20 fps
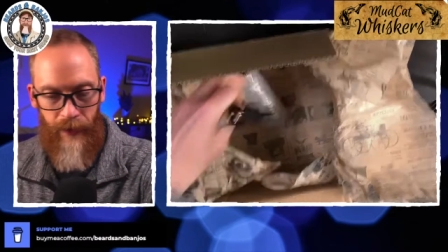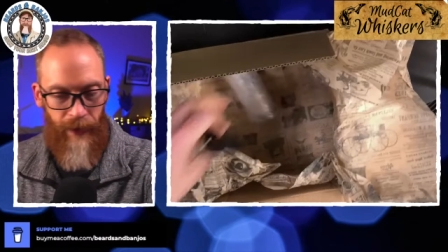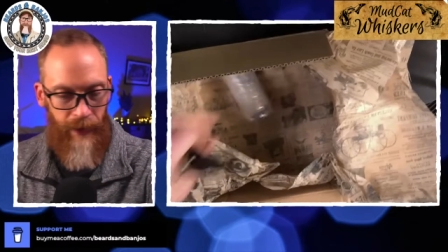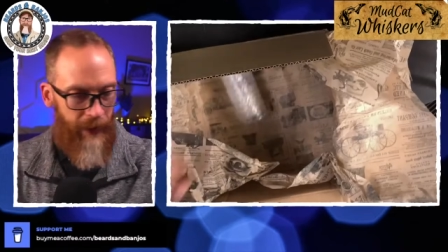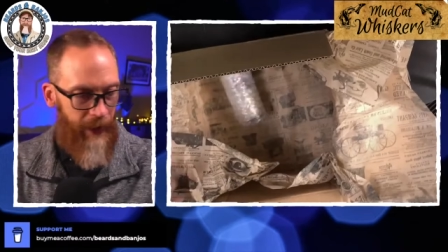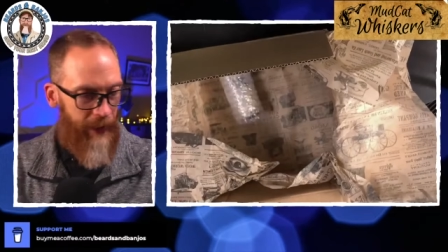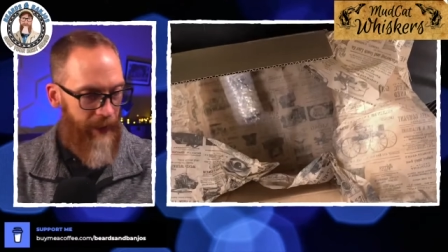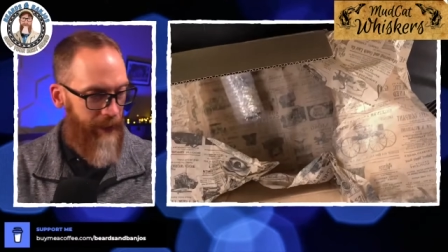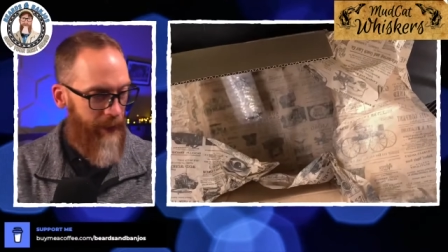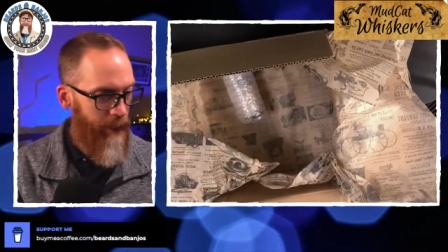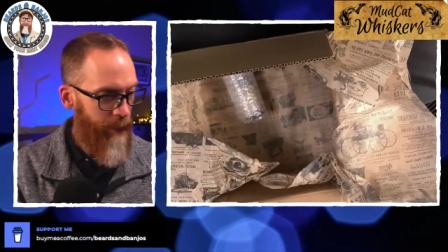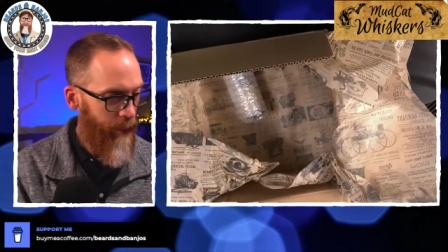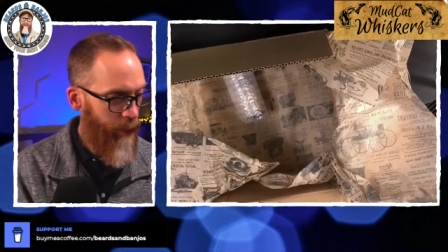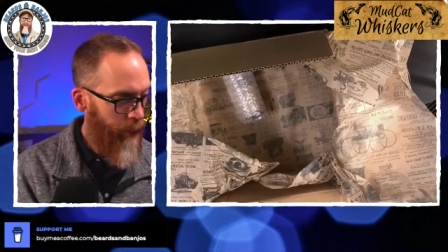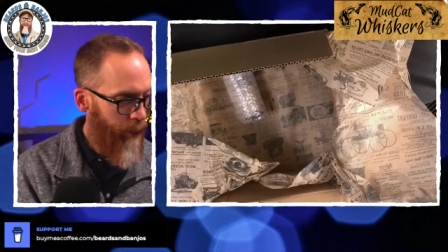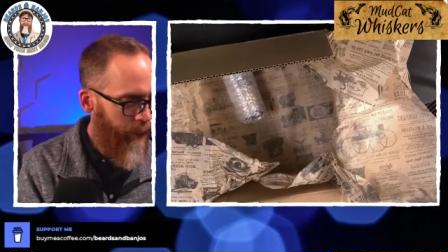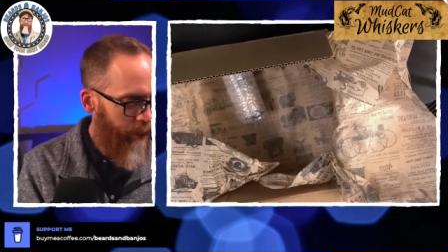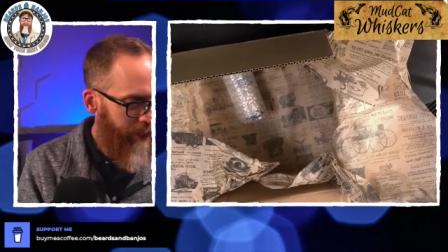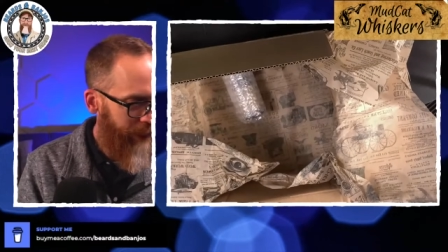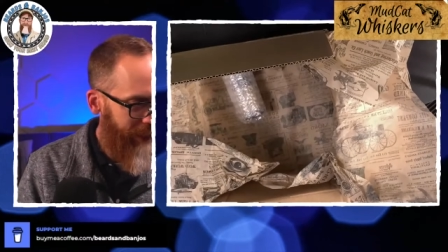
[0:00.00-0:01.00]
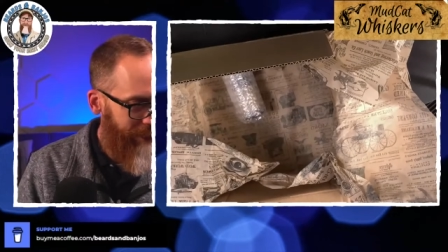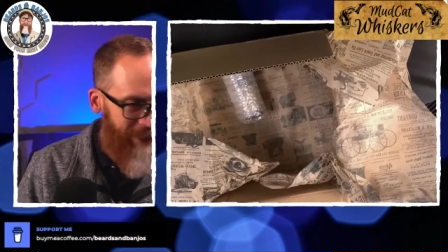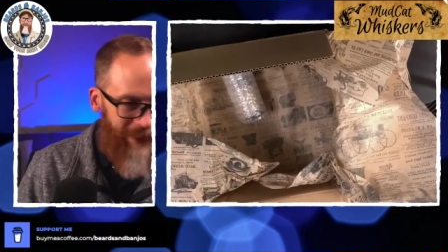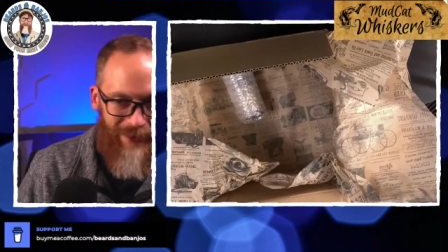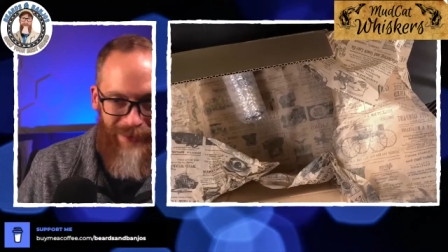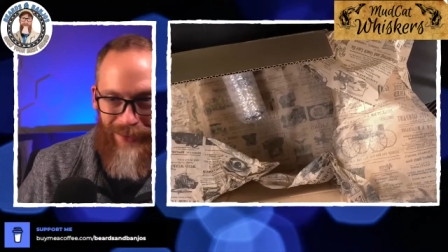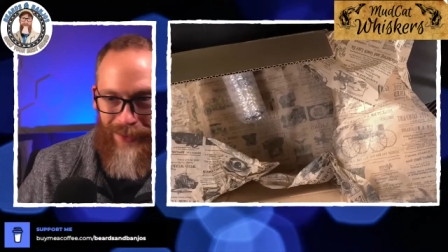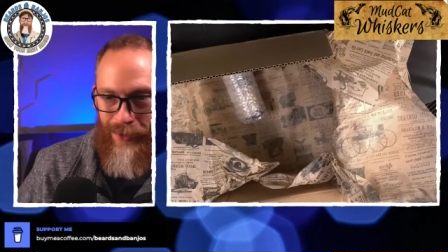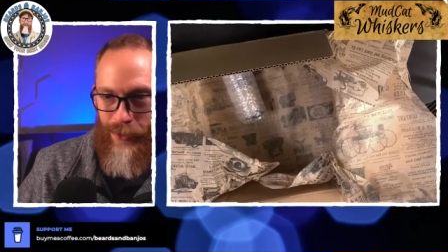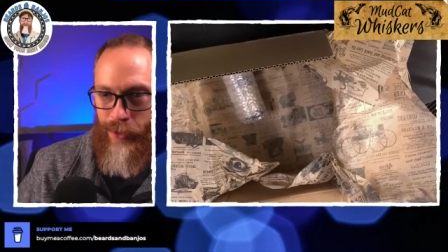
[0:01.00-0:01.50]
I got another oil down
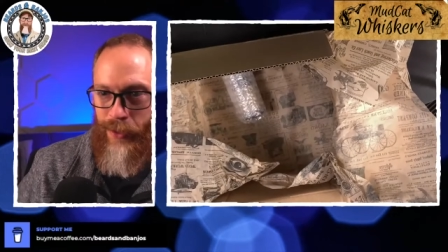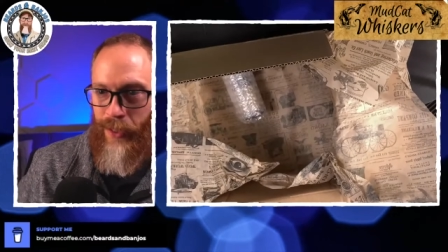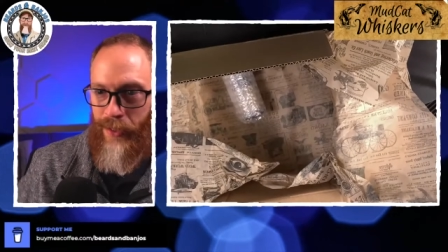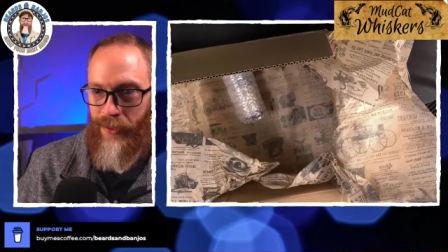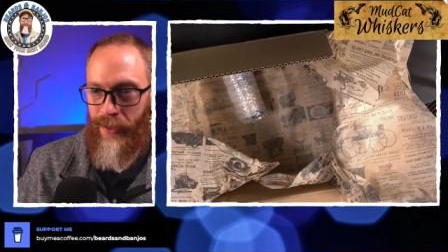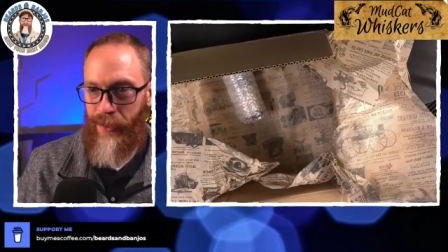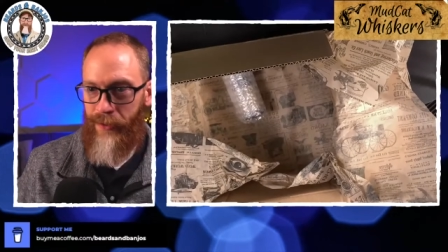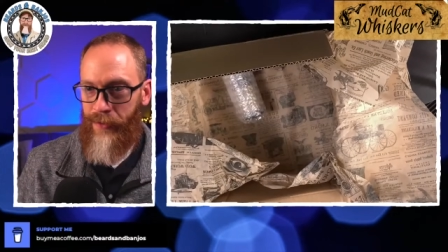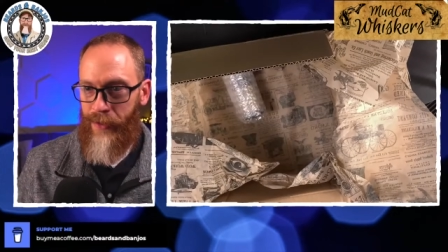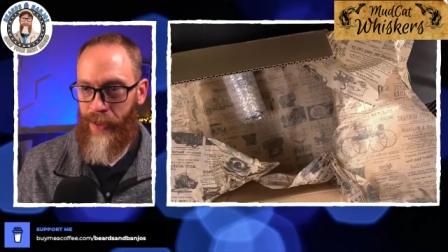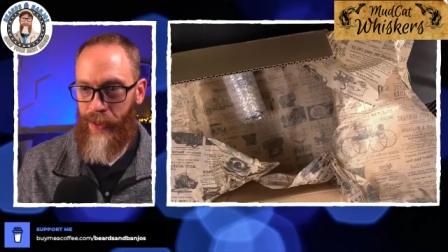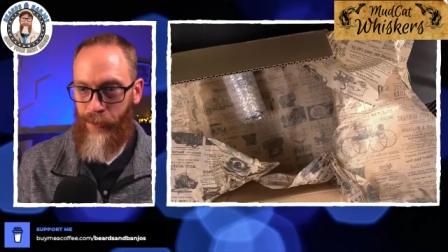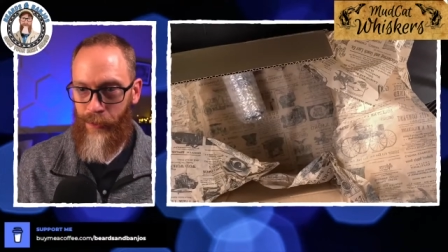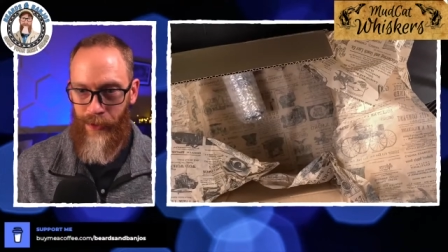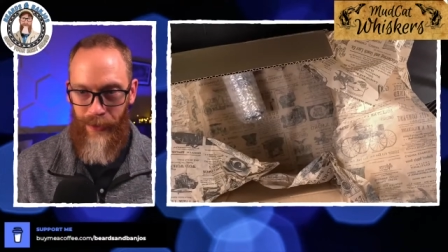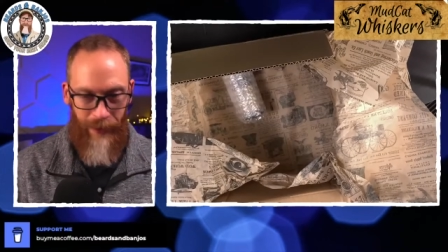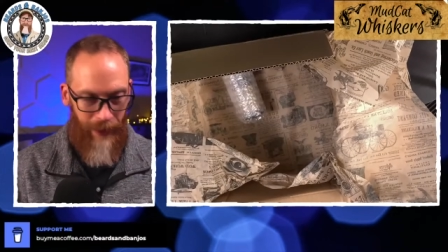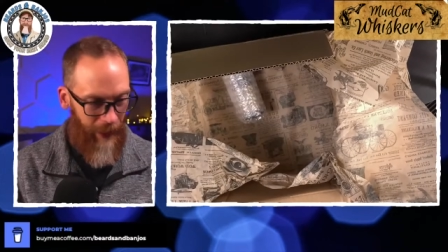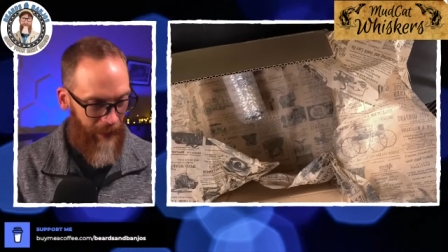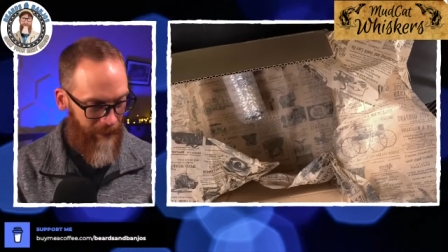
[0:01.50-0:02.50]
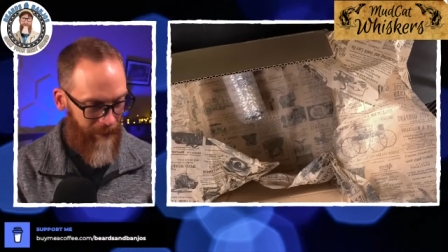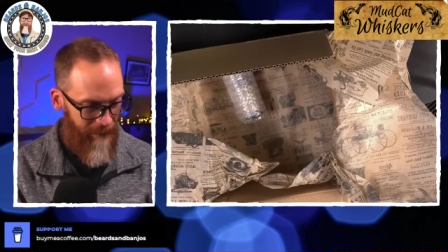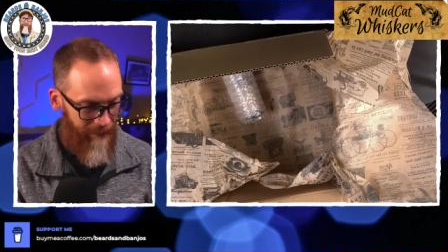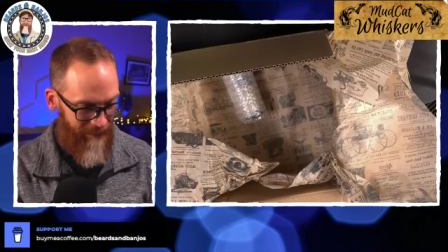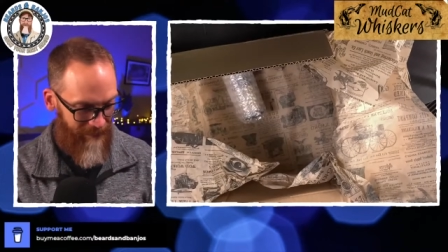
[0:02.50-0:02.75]
in there. You guys got to tell me that.